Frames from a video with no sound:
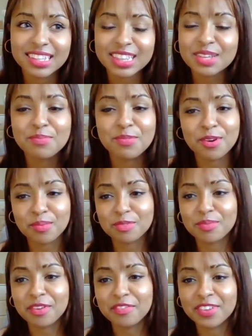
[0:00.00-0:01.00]
I think Pour Up
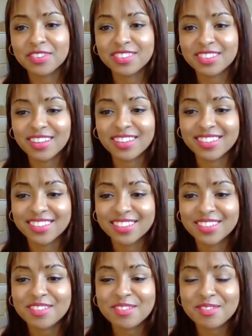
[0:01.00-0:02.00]
is my favorite song.
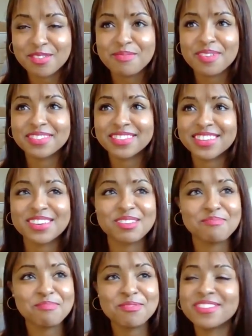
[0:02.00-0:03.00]
What if I'm
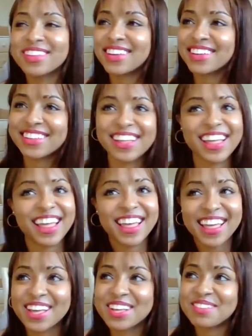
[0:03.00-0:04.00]
down put up,
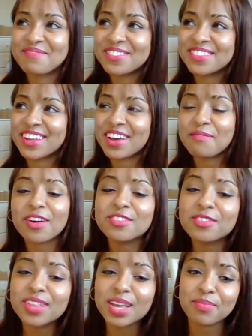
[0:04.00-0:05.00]
but
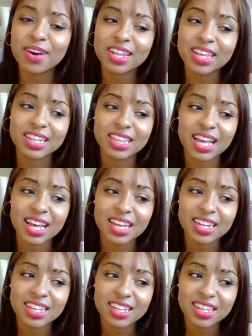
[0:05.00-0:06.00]
also like Bonnie and
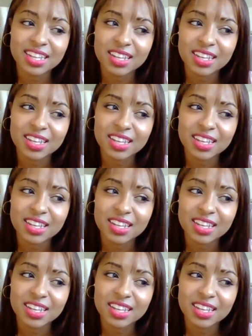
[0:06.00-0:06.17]
Clyde.